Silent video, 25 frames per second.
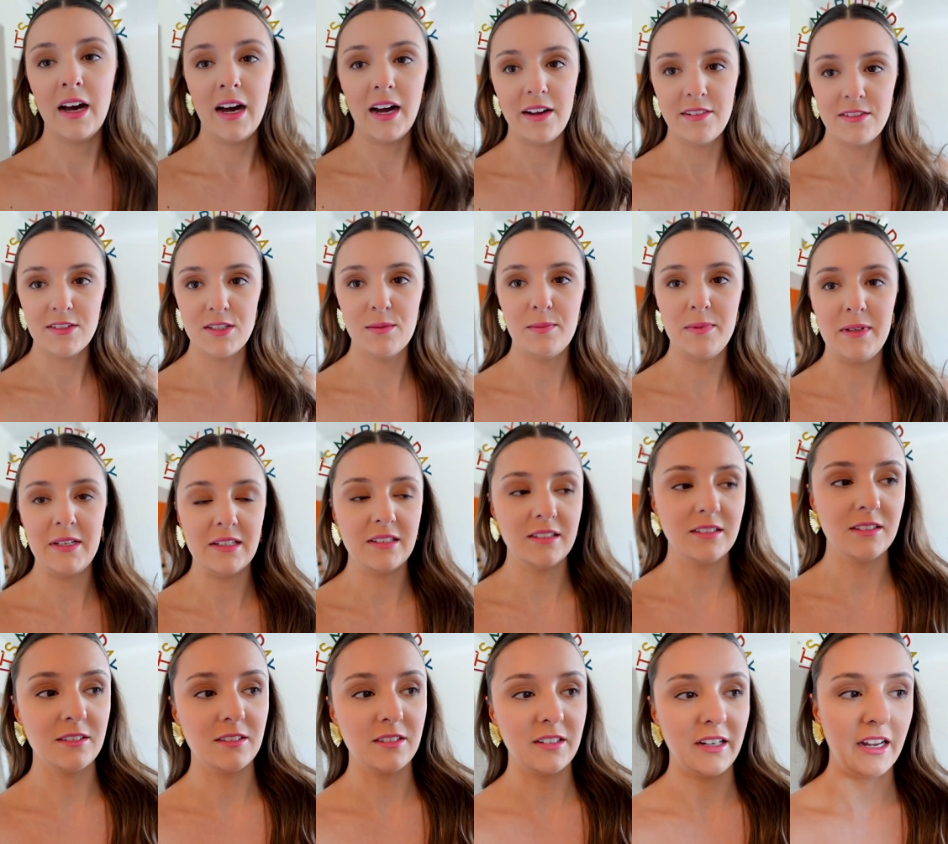I have to be a
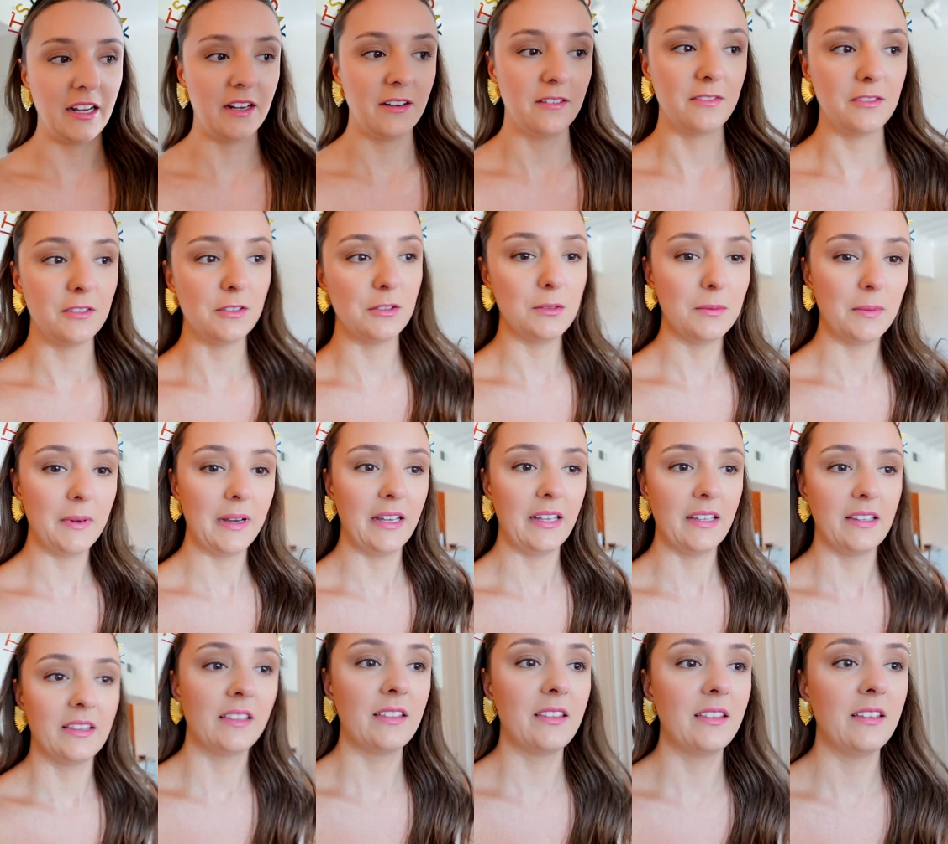little careful
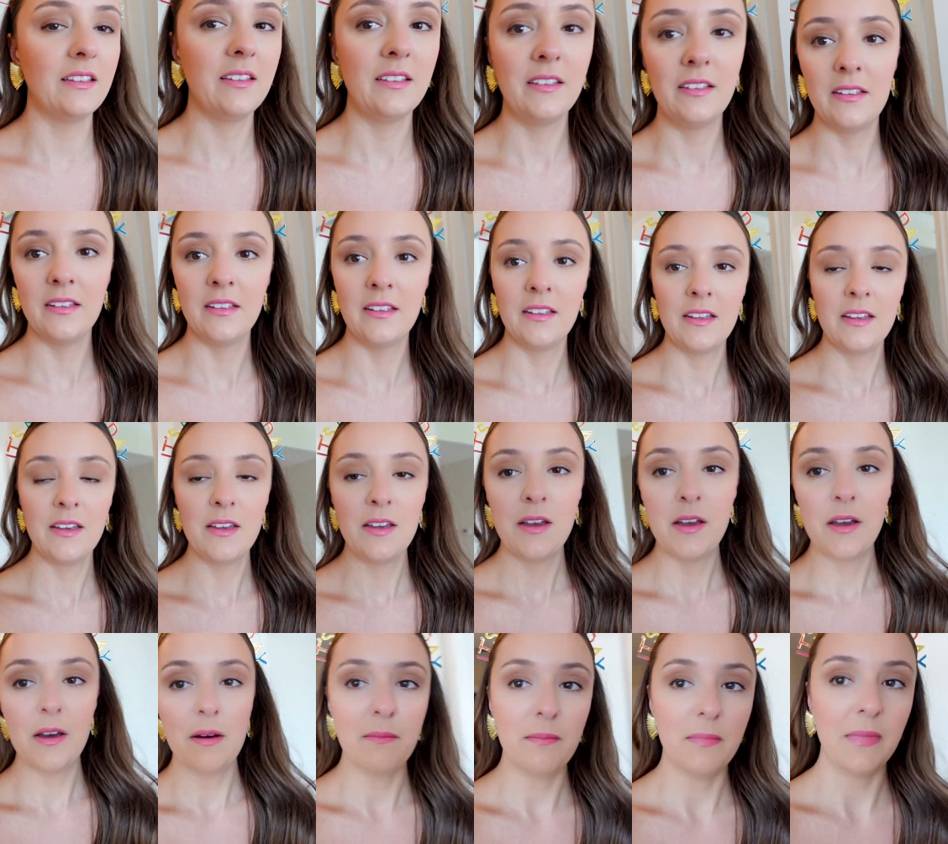with
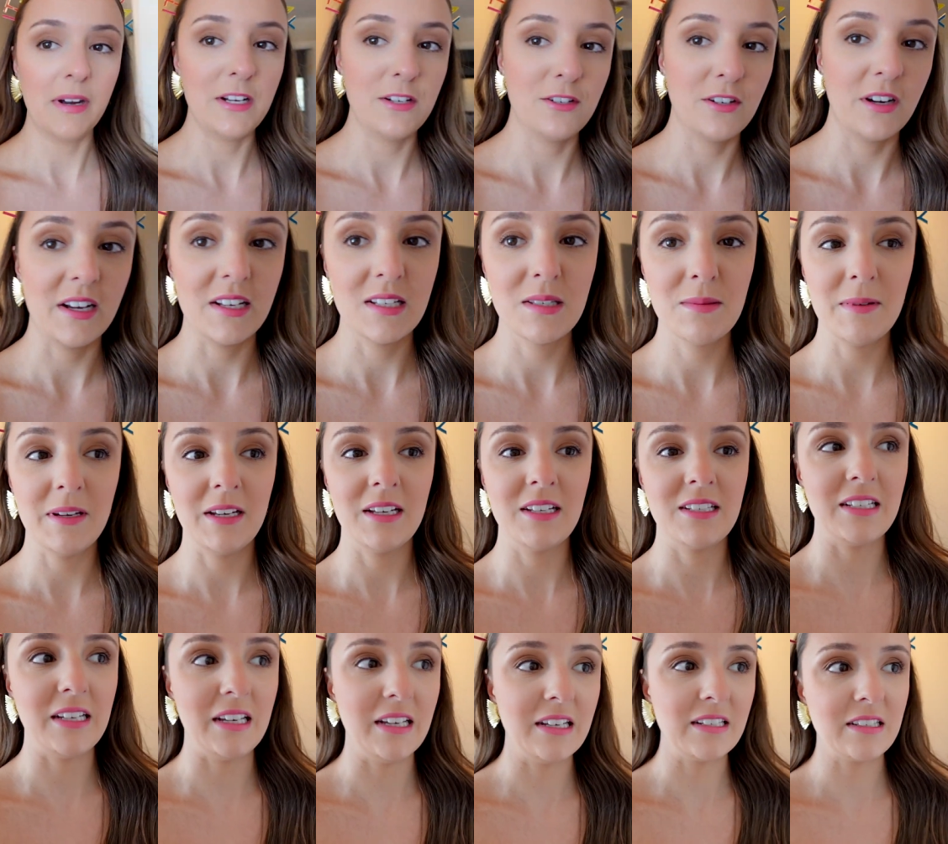my dress
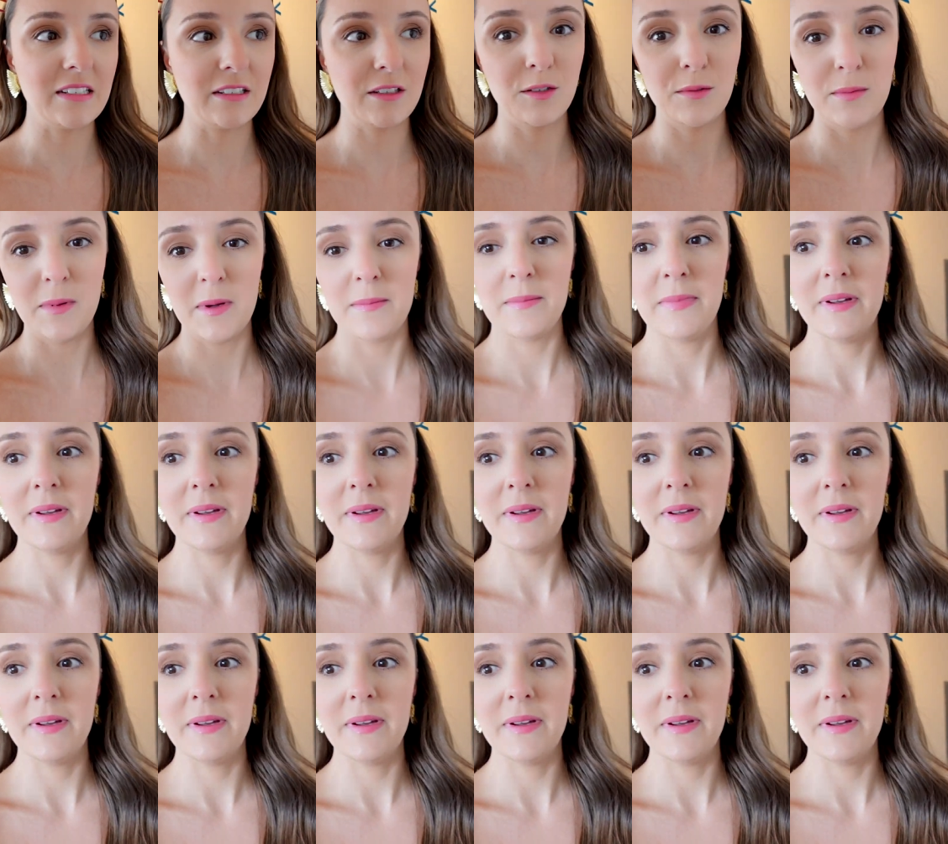because it is a little bit